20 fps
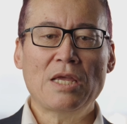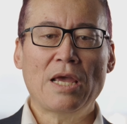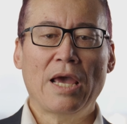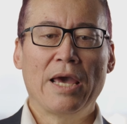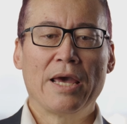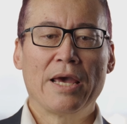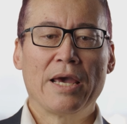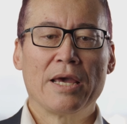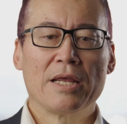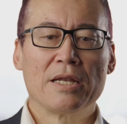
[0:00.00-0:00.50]

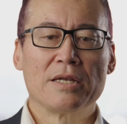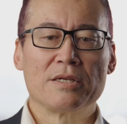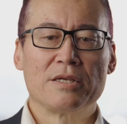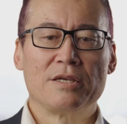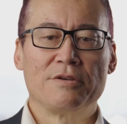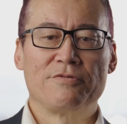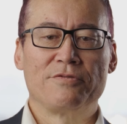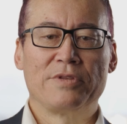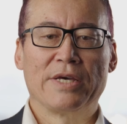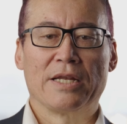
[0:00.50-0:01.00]
And
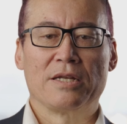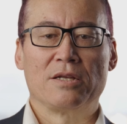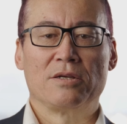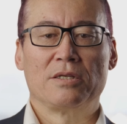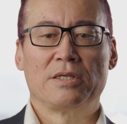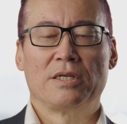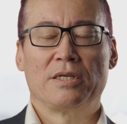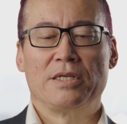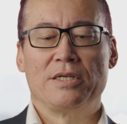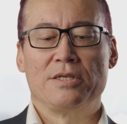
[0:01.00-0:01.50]
if that
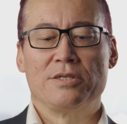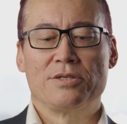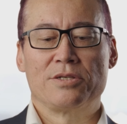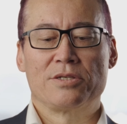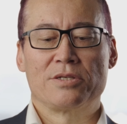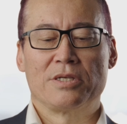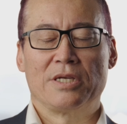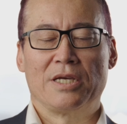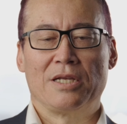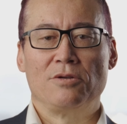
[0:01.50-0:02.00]

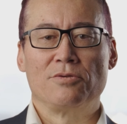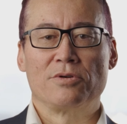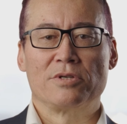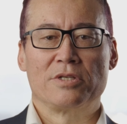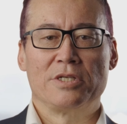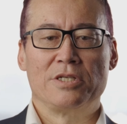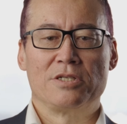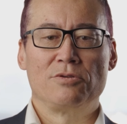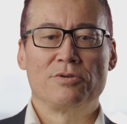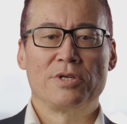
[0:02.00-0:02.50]
is
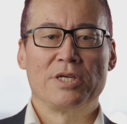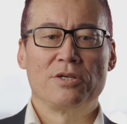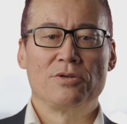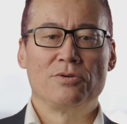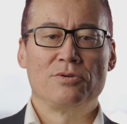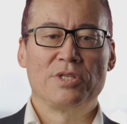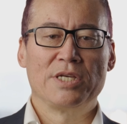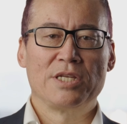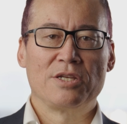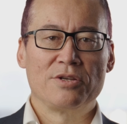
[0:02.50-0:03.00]
looking
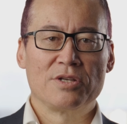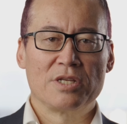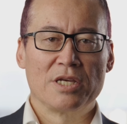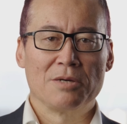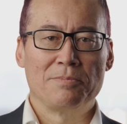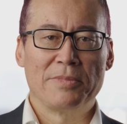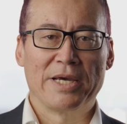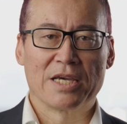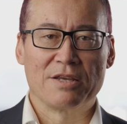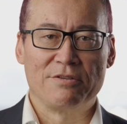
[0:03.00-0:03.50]
good, then you'd go
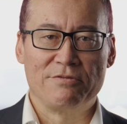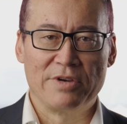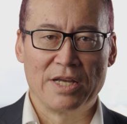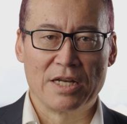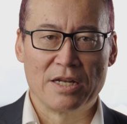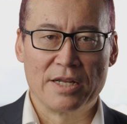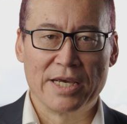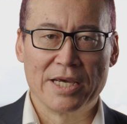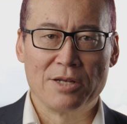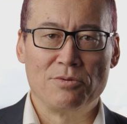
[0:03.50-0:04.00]
back and
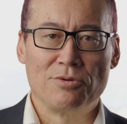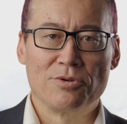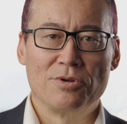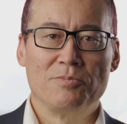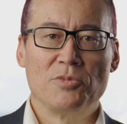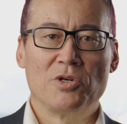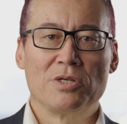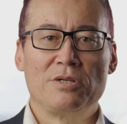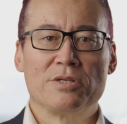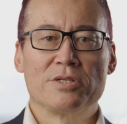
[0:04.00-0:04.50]
validate all your
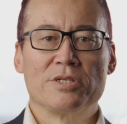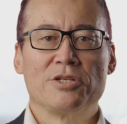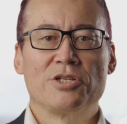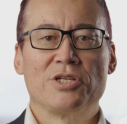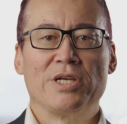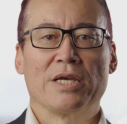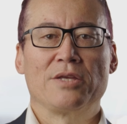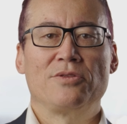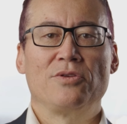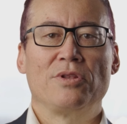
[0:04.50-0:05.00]
models and
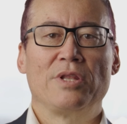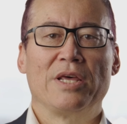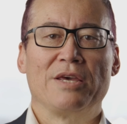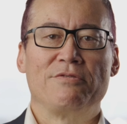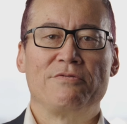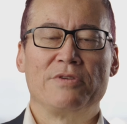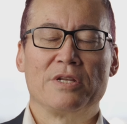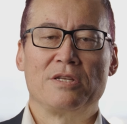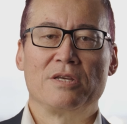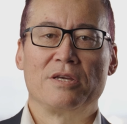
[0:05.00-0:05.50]
check that they
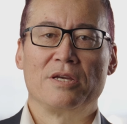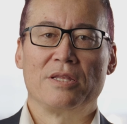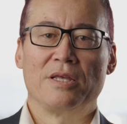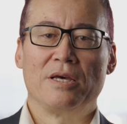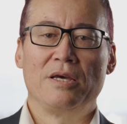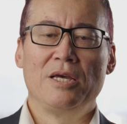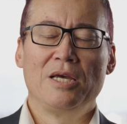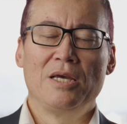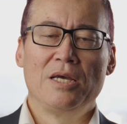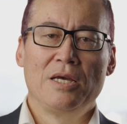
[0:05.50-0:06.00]
fit together.
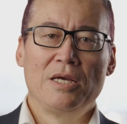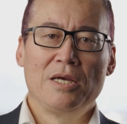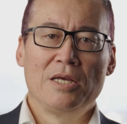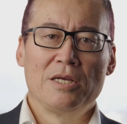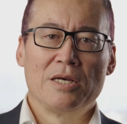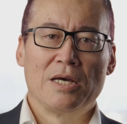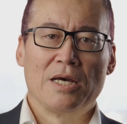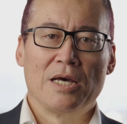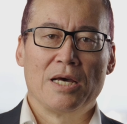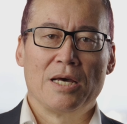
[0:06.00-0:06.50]

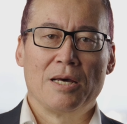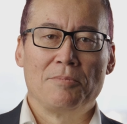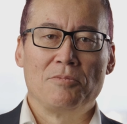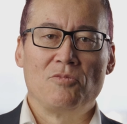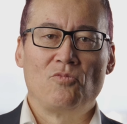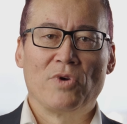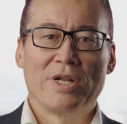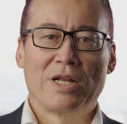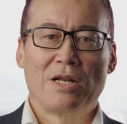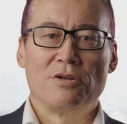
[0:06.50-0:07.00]

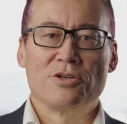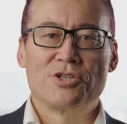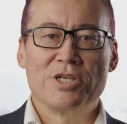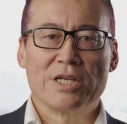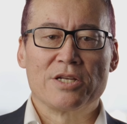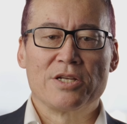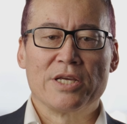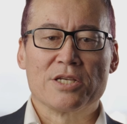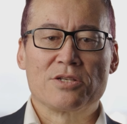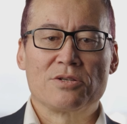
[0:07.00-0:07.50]
Run a
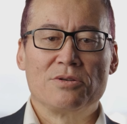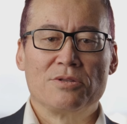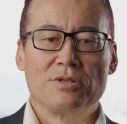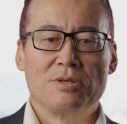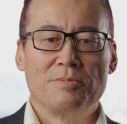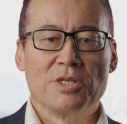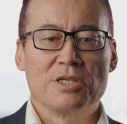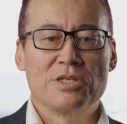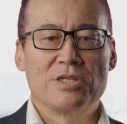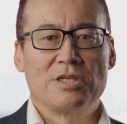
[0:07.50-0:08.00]
logic test on
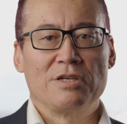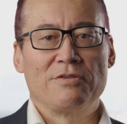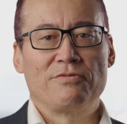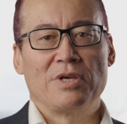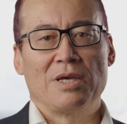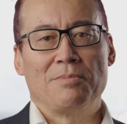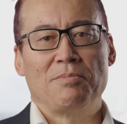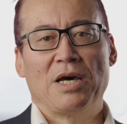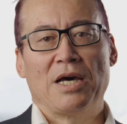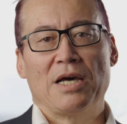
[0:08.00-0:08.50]
them and see if
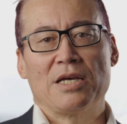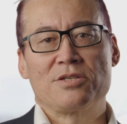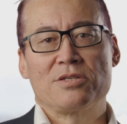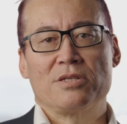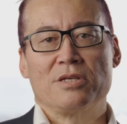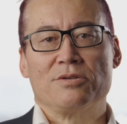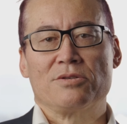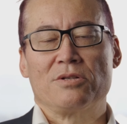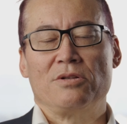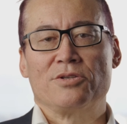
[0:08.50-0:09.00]
they pass
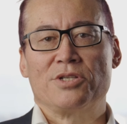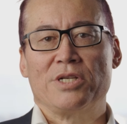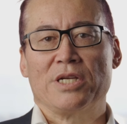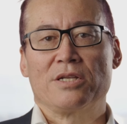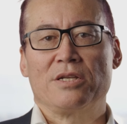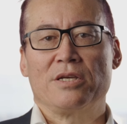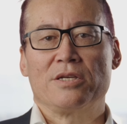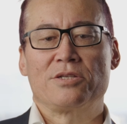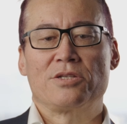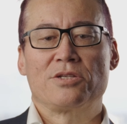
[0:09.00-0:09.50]
those logic
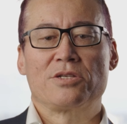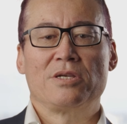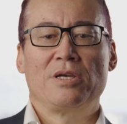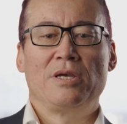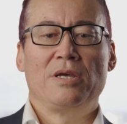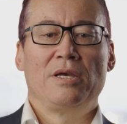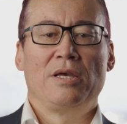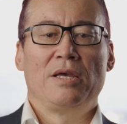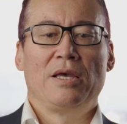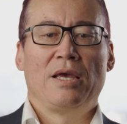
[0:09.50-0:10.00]
tests.
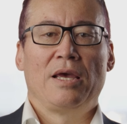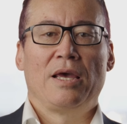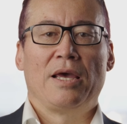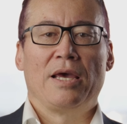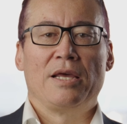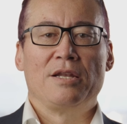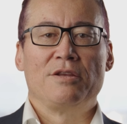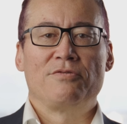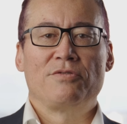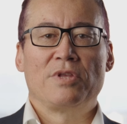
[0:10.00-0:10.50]

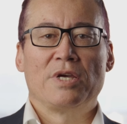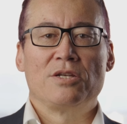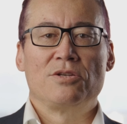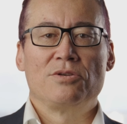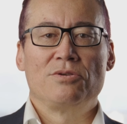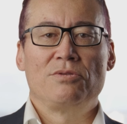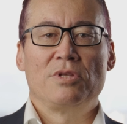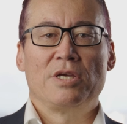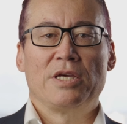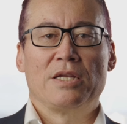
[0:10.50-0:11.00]
And if they
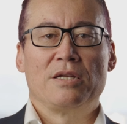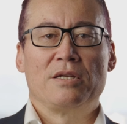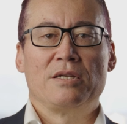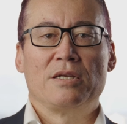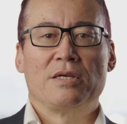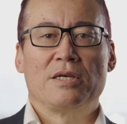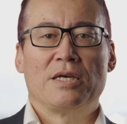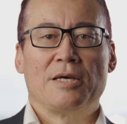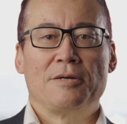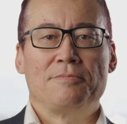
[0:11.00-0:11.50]
do, then
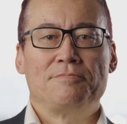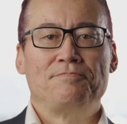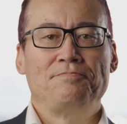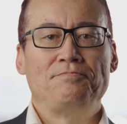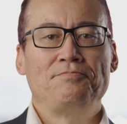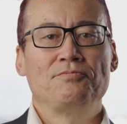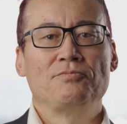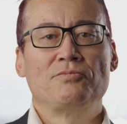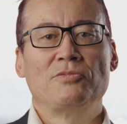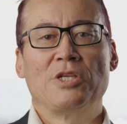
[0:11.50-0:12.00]

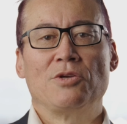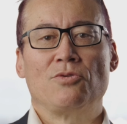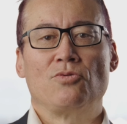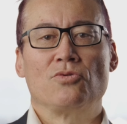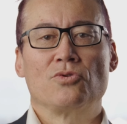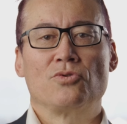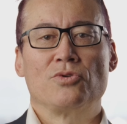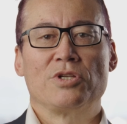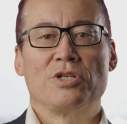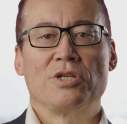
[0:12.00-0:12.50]
you're all
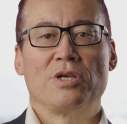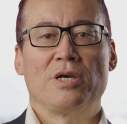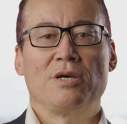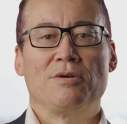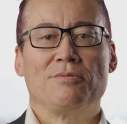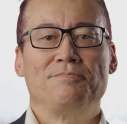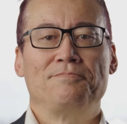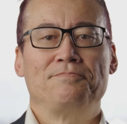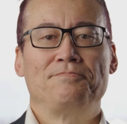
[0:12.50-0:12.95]
good to go.